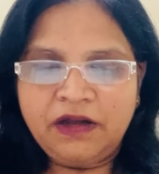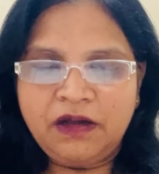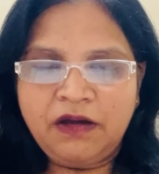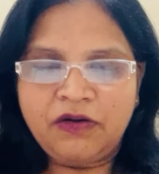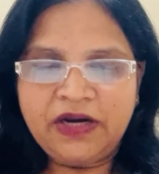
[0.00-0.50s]

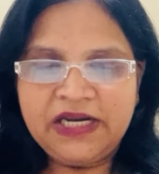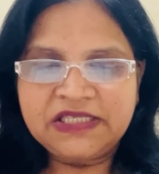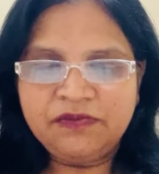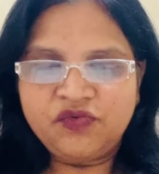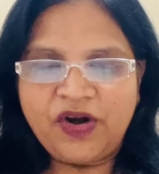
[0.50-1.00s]

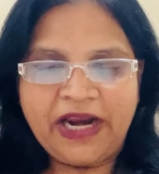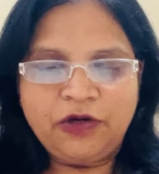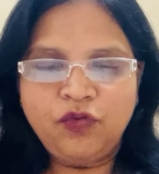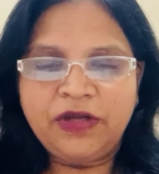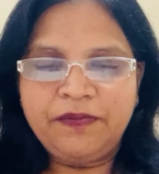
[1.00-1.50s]
organism try
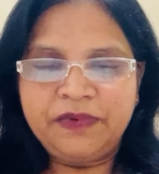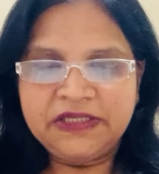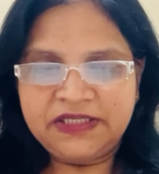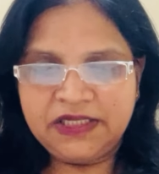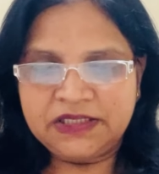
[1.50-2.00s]
to keep
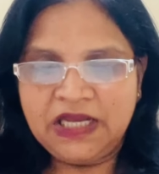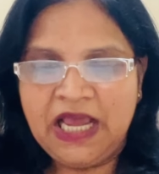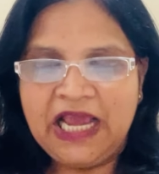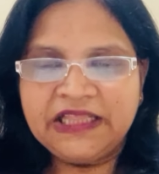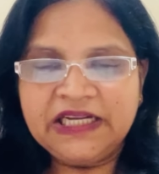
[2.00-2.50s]
disease
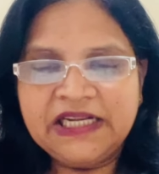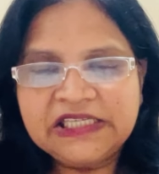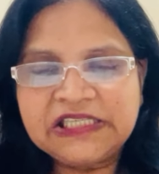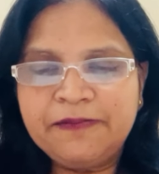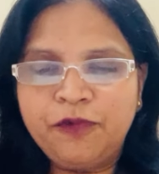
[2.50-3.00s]
in the
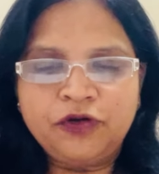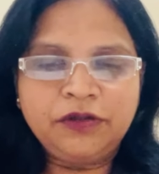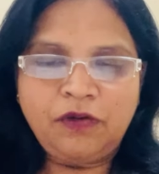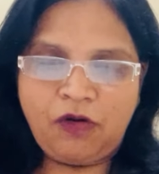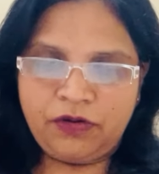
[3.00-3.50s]
least
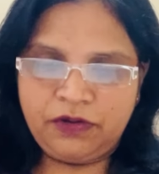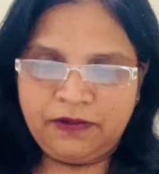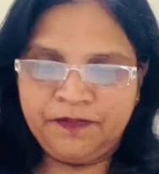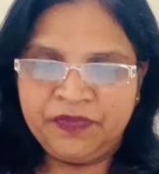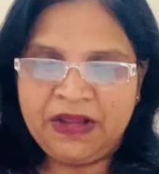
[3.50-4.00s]
important organ,
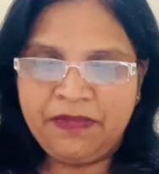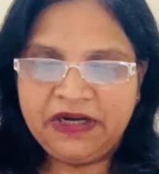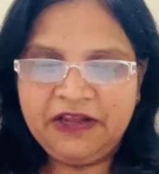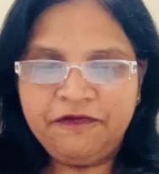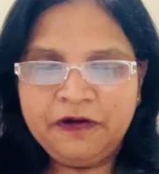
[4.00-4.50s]

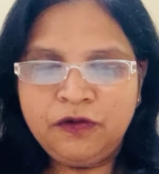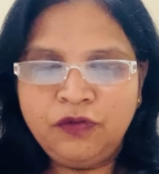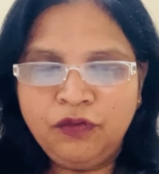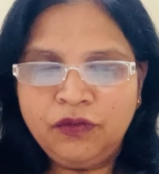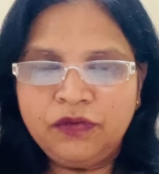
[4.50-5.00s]
but if we
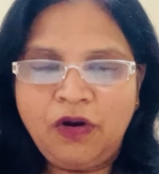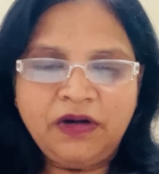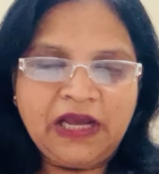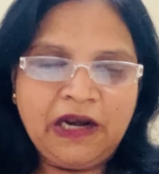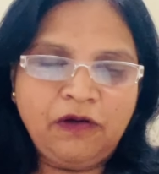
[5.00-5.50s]
do not
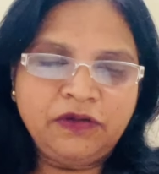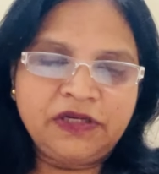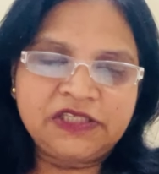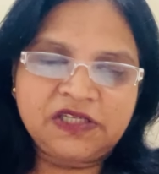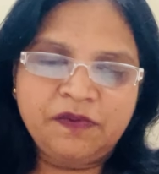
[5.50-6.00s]
allow the
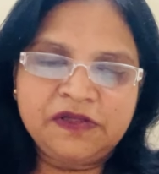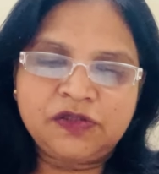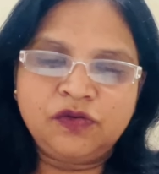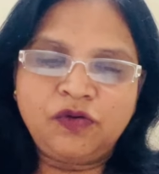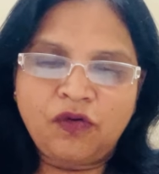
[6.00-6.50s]
disturbance
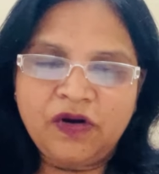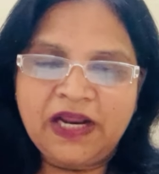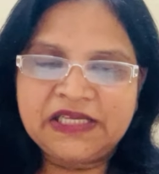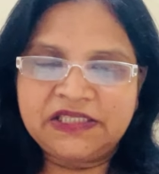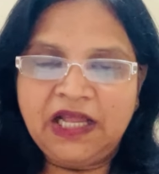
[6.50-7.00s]
to
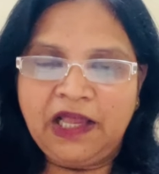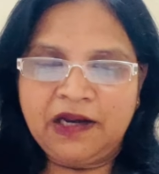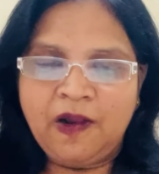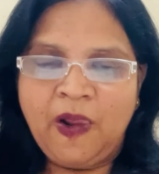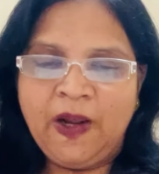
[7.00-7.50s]
localize
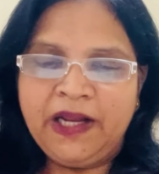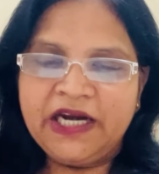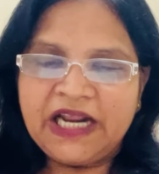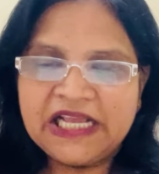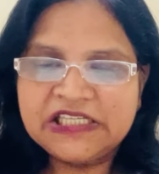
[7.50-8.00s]
there,
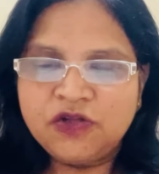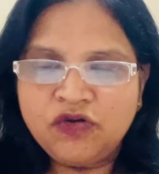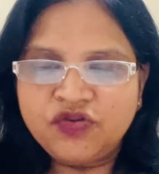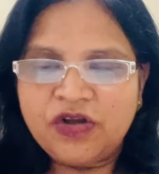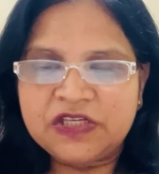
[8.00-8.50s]
it has no
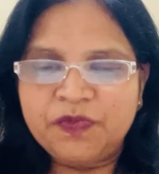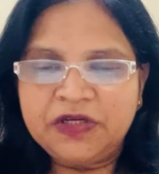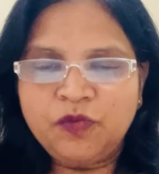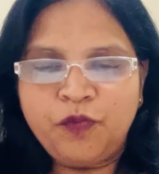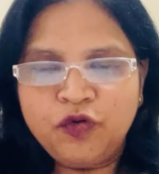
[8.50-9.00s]
choice but
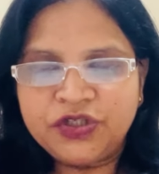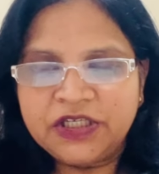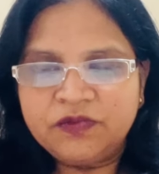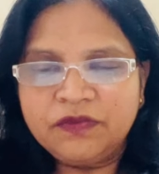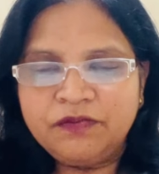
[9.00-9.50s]
to push
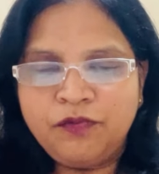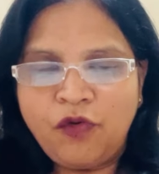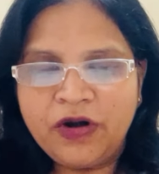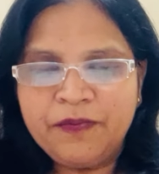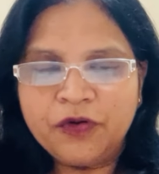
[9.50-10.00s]
it
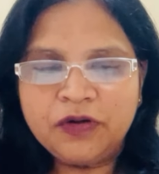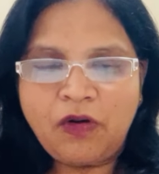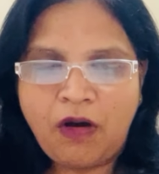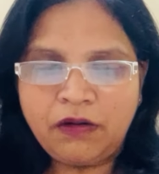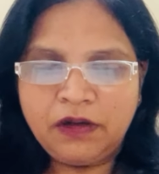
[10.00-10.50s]
more important
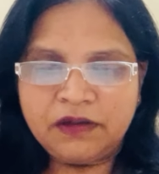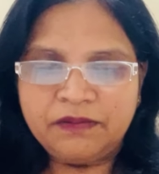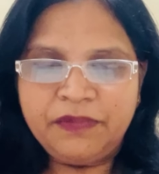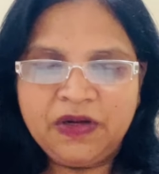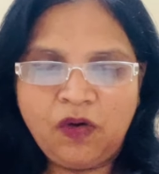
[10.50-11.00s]

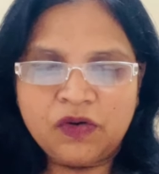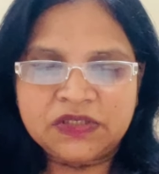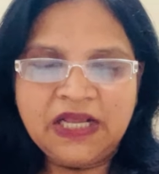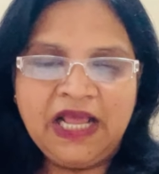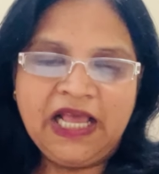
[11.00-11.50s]
organ because
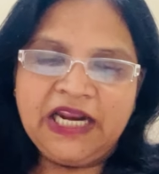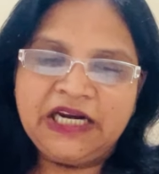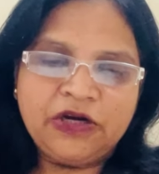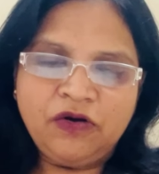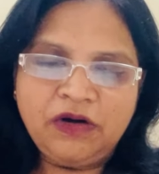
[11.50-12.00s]
it
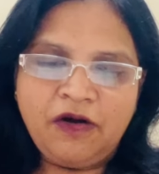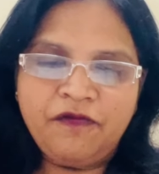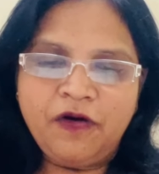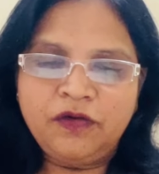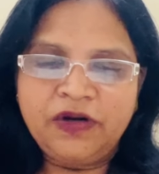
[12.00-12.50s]
cannot
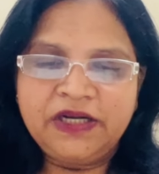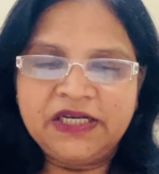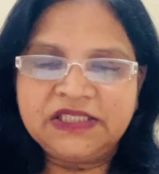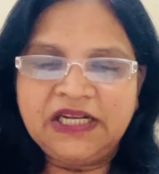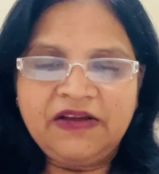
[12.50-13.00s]
afford to
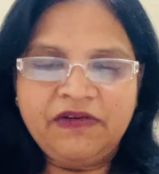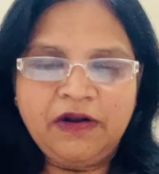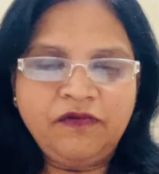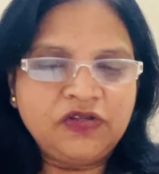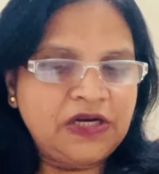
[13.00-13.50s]
increase the level
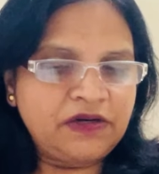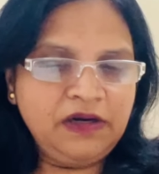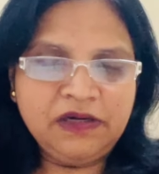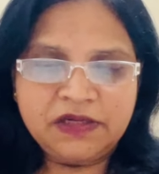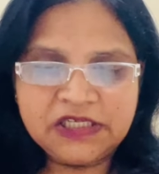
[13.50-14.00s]
of
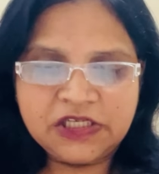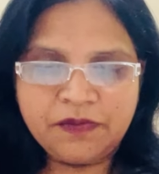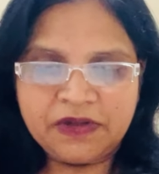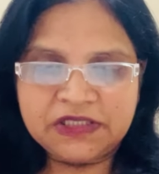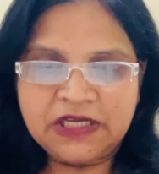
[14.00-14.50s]
central
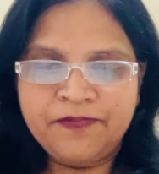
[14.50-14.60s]
disturbance.